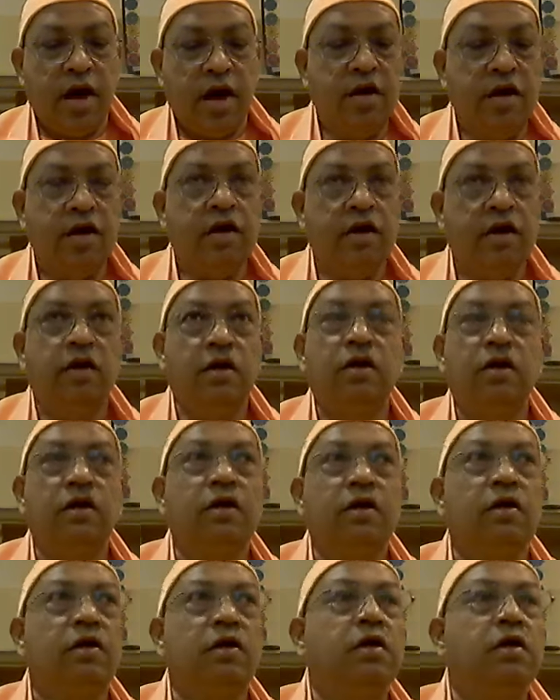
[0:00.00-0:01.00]
And
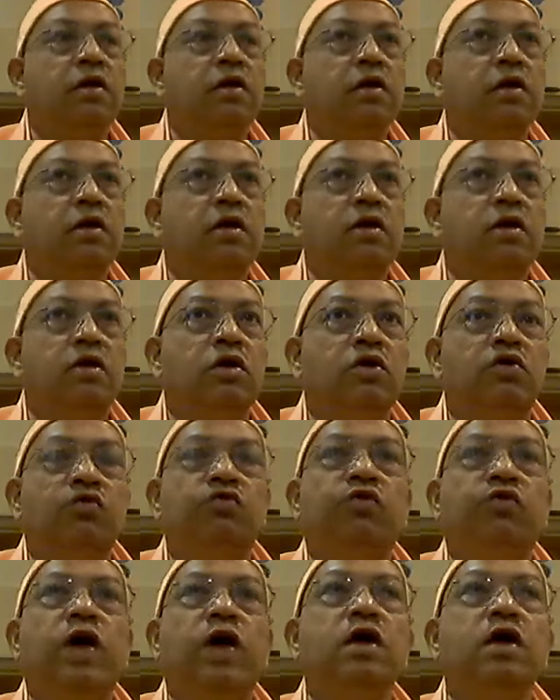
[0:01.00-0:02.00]

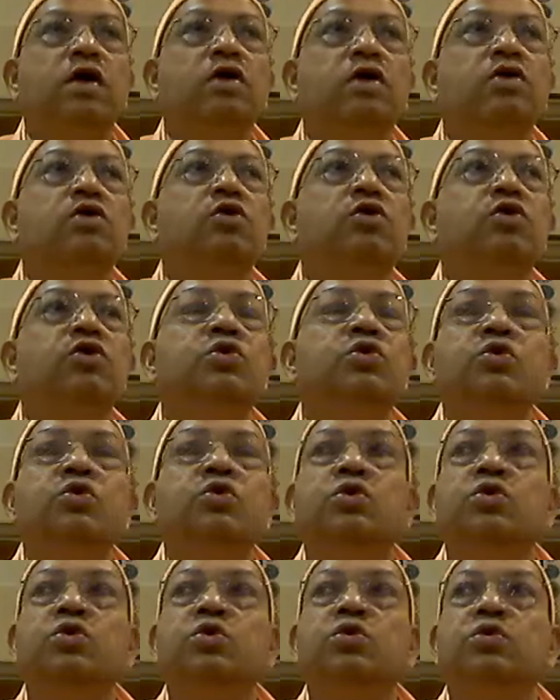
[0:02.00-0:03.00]
when
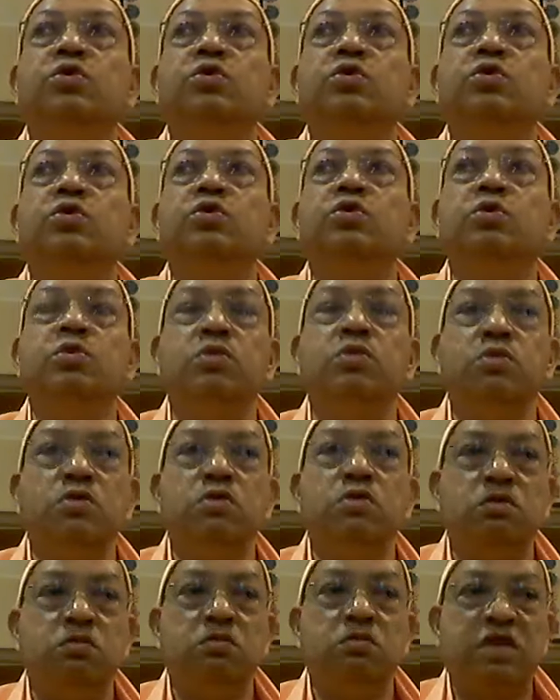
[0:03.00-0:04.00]
you
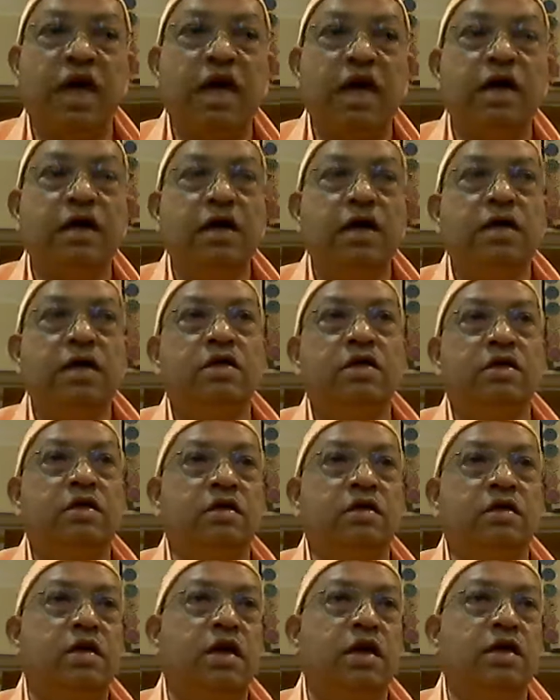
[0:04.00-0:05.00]

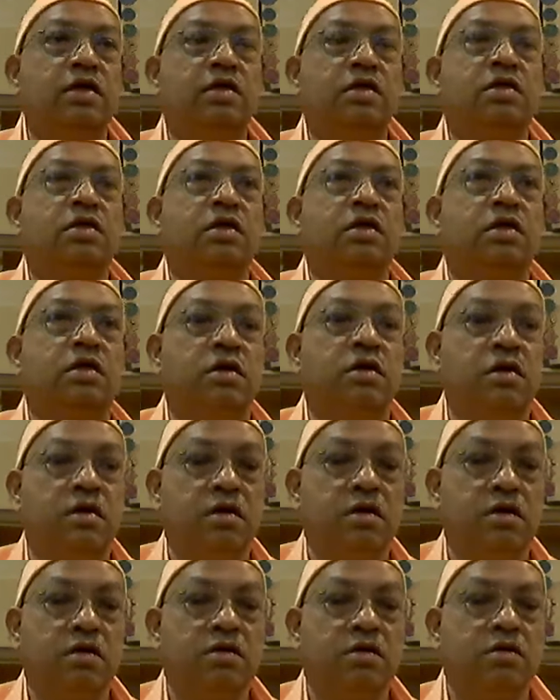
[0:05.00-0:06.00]
direct that
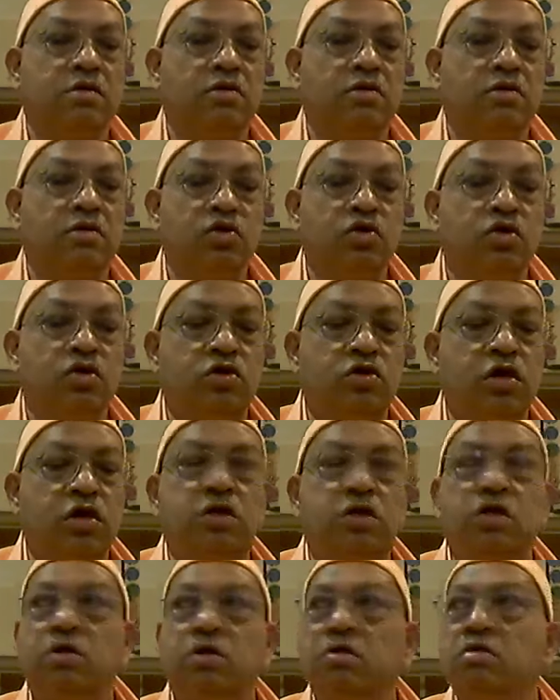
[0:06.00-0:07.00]

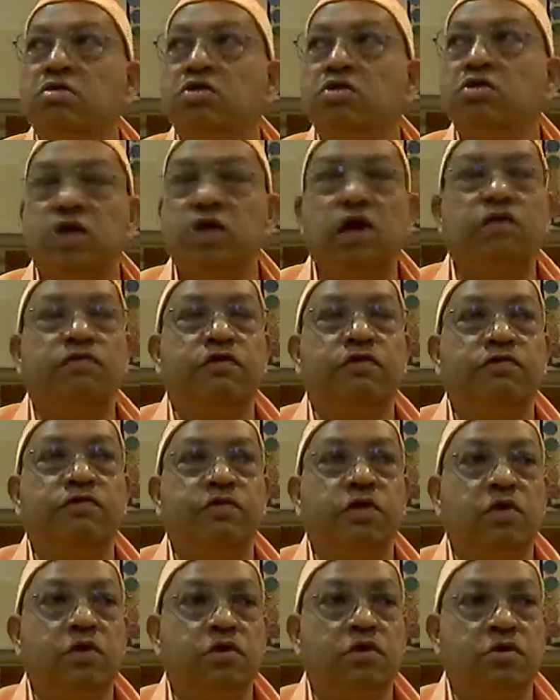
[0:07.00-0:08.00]
concentrated
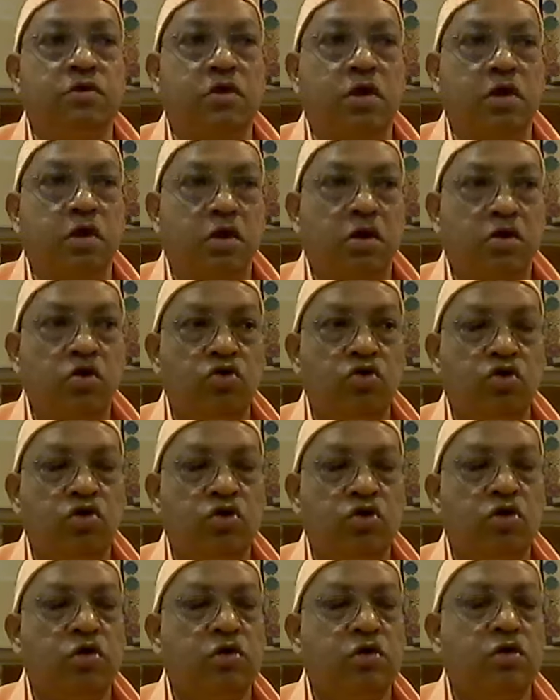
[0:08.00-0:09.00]
self of yours,
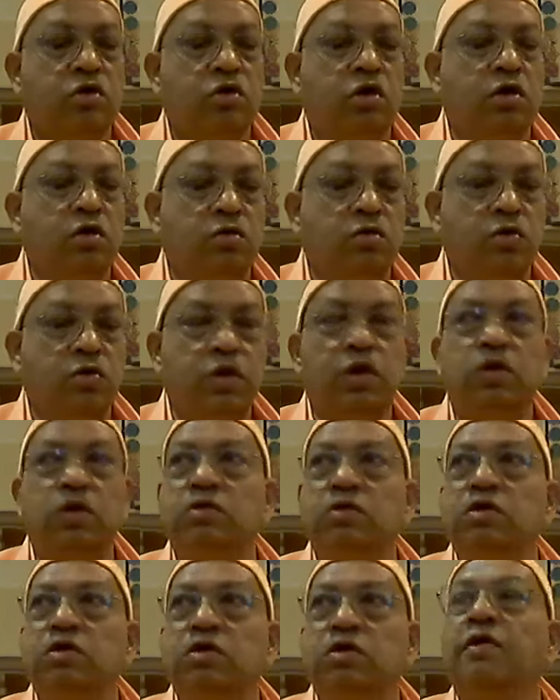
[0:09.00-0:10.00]
consciousness
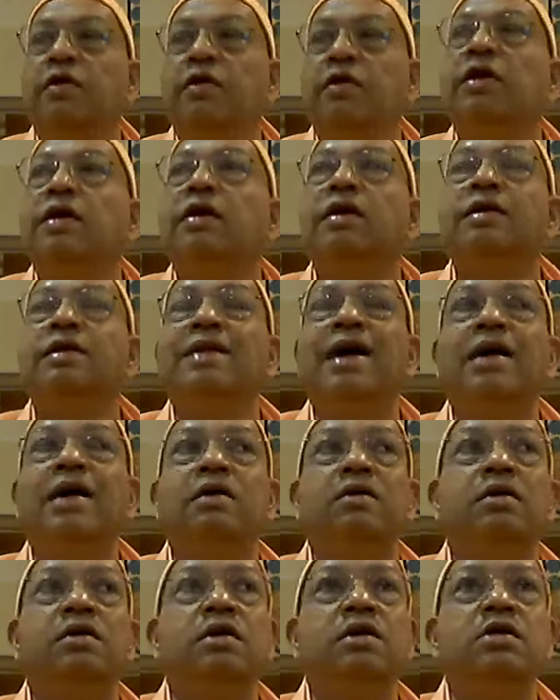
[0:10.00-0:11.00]
within itself,
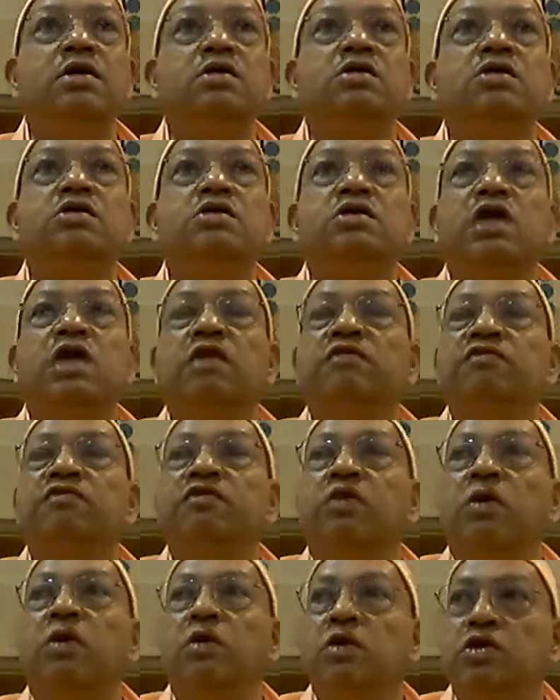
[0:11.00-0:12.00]
that is
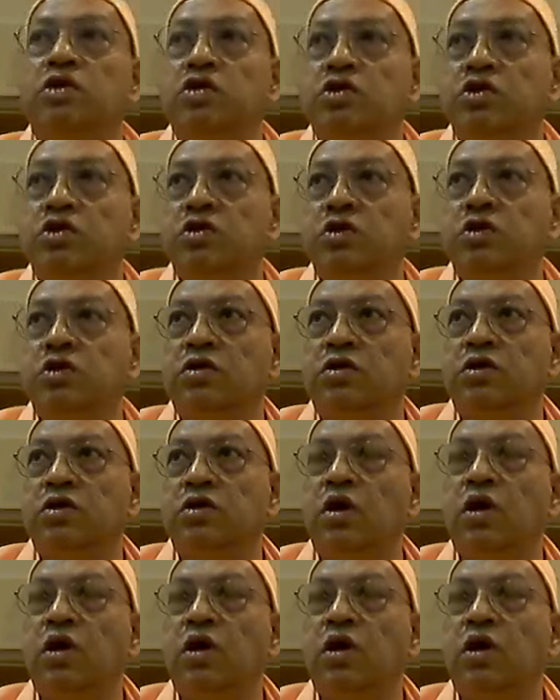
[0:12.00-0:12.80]
self knowledge.